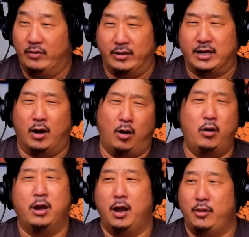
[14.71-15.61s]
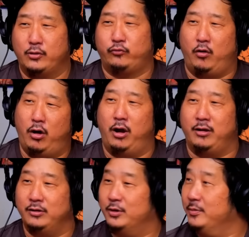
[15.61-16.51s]
And then they go, "Oh yeah, that's
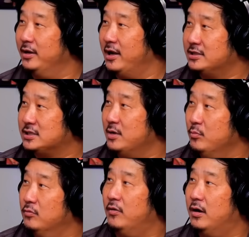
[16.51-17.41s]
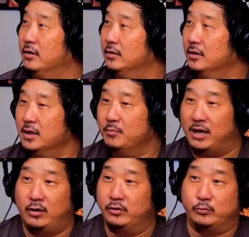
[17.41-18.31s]
right." You know what I mean? And I just kind of move on,
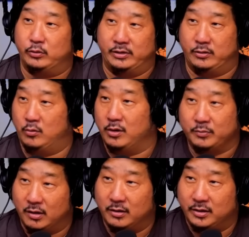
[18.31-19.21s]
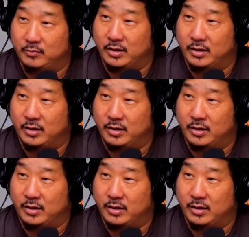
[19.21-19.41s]
but I don't even really know what I'm talking